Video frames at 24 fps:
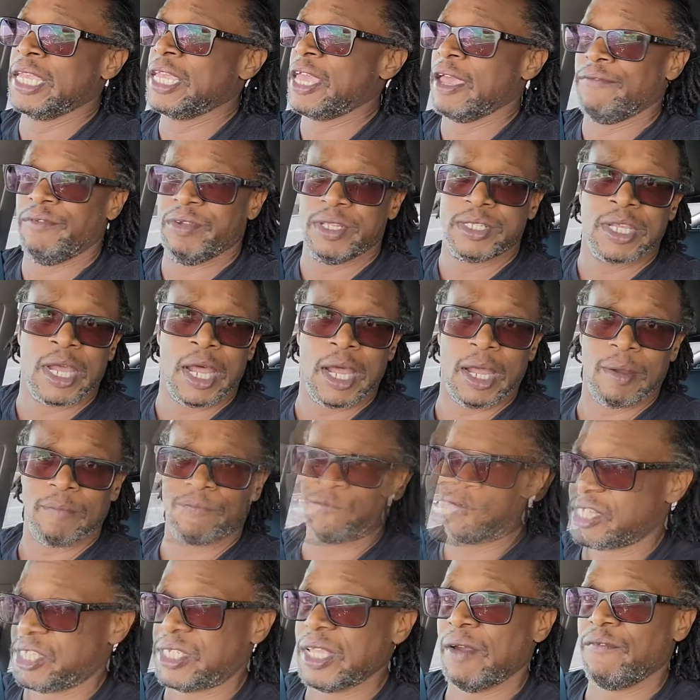given time.
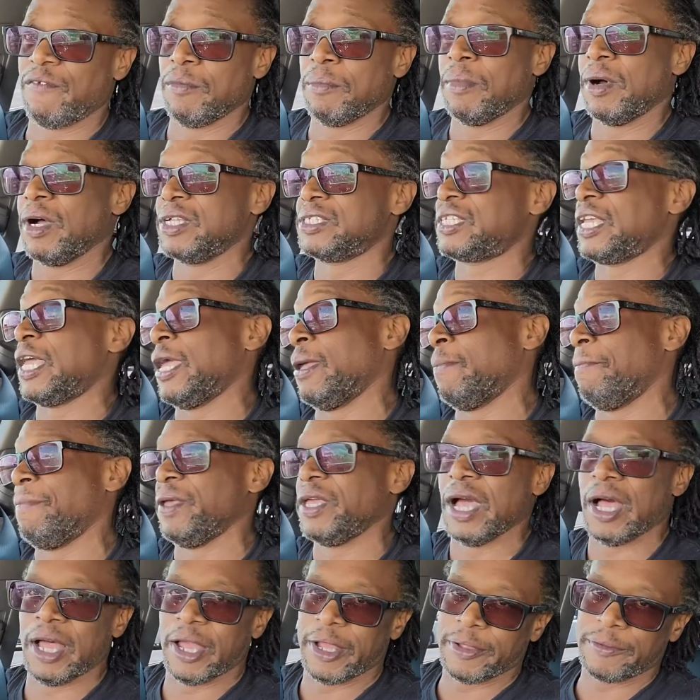Last seven months and
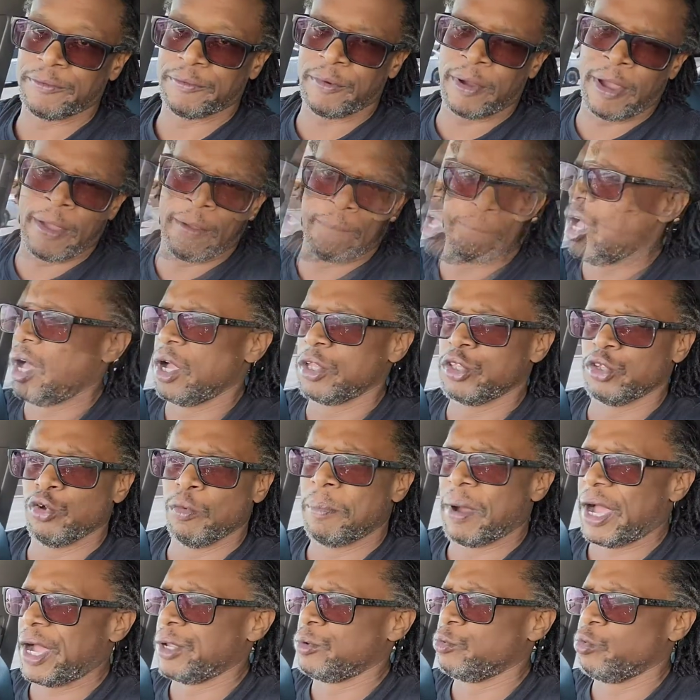beyond, right? We all knew
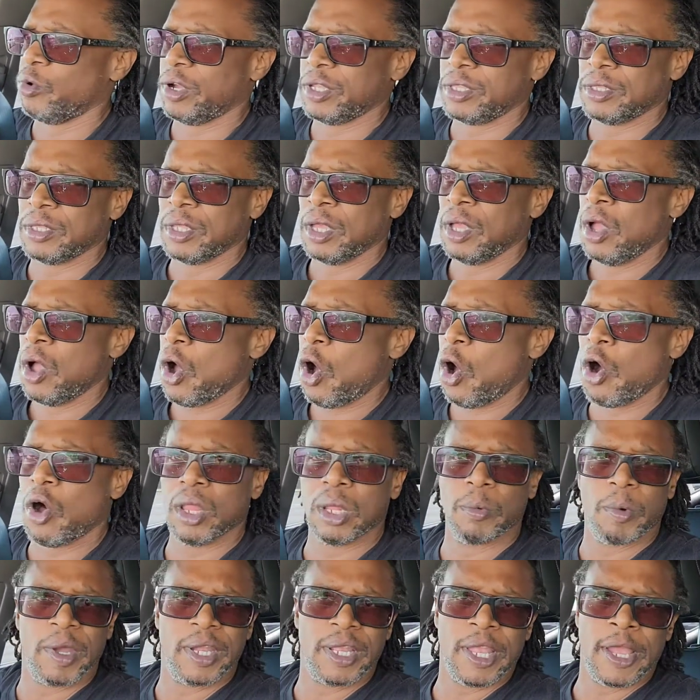Biden wasn't
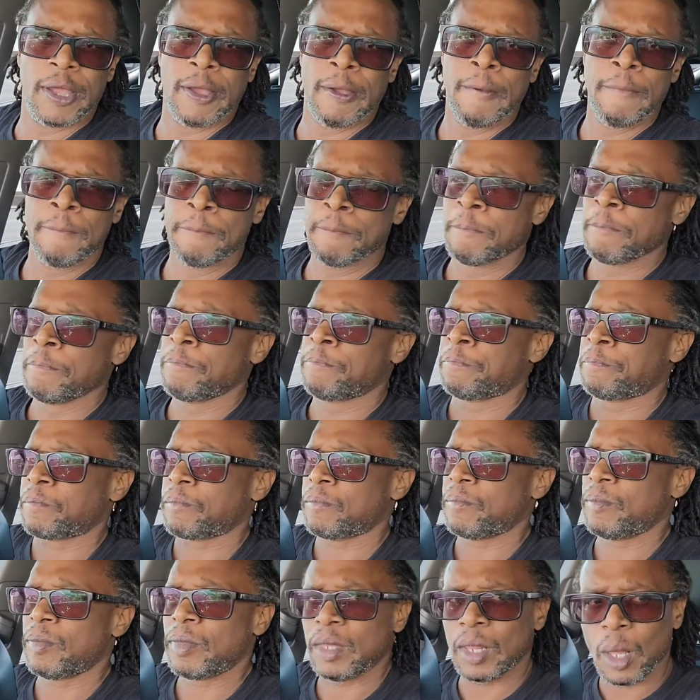all the way there.
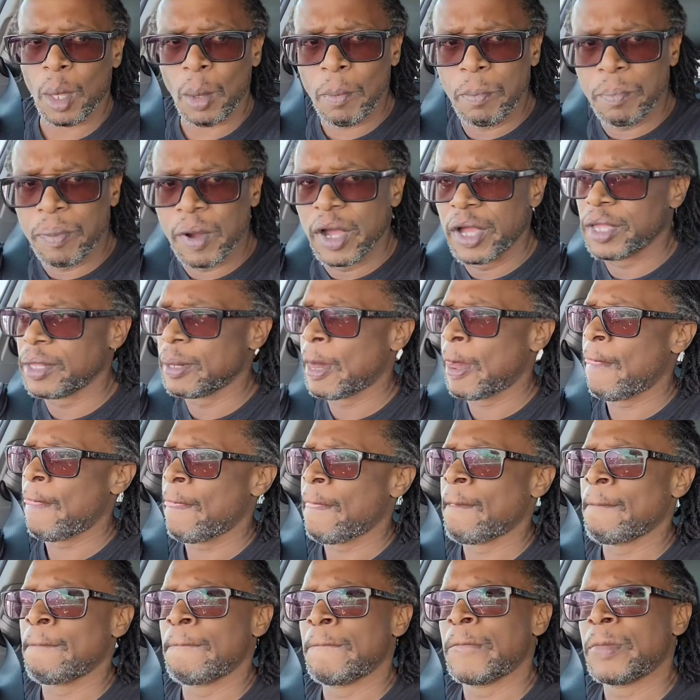But
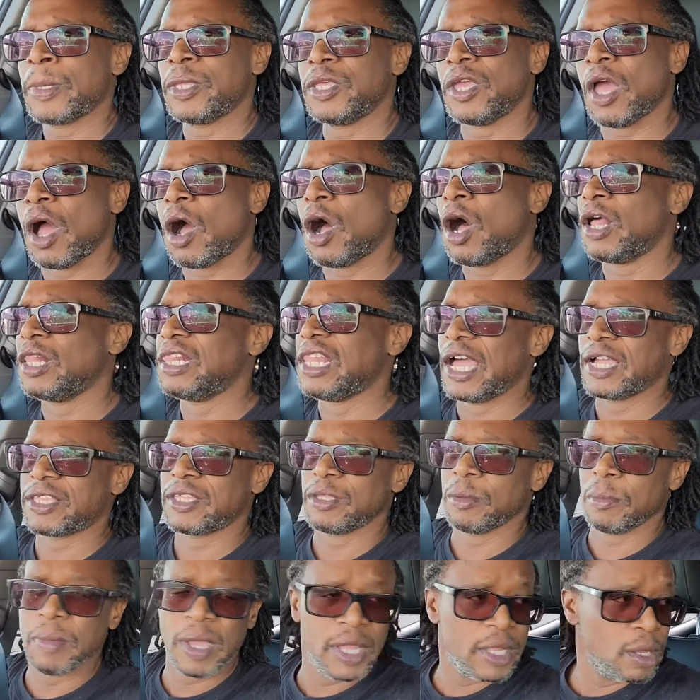y'all
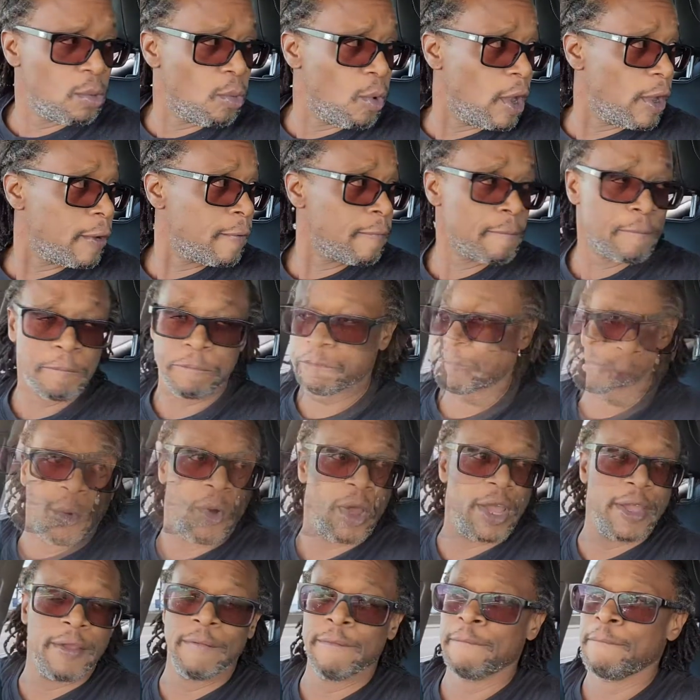elected him anyway. But
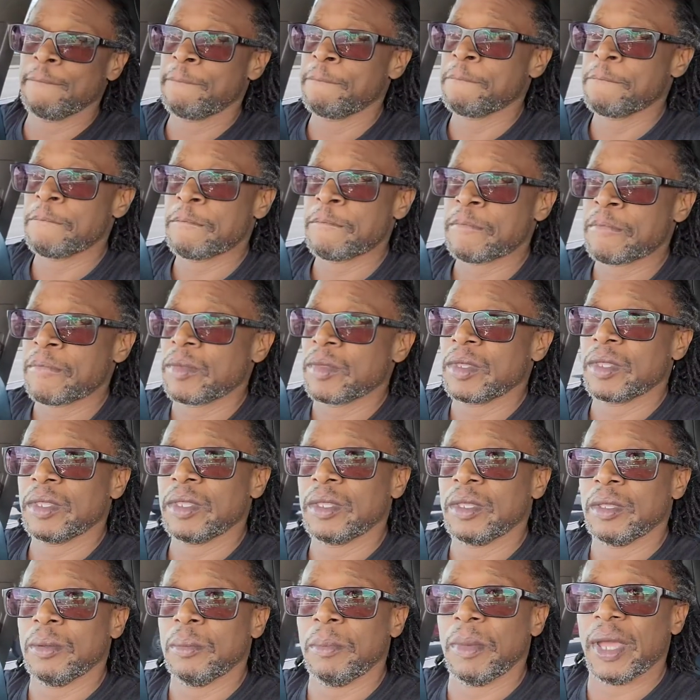anyway,
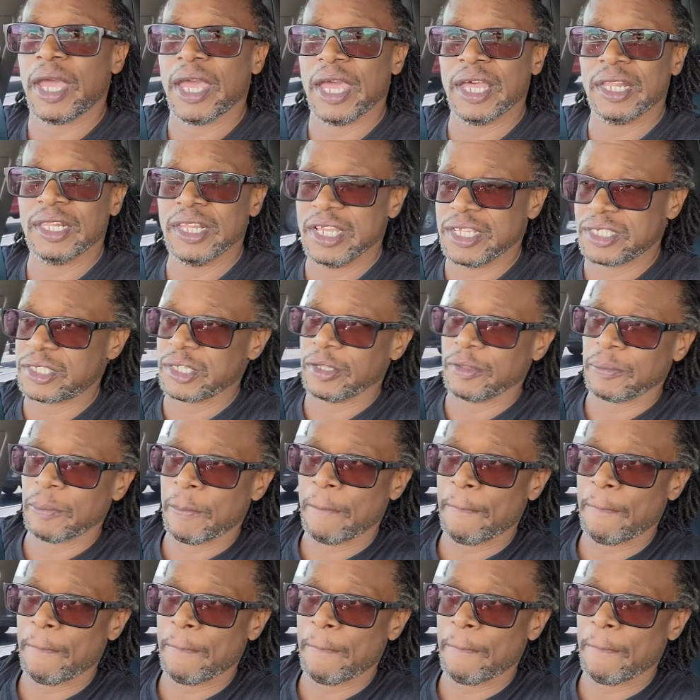man, listen.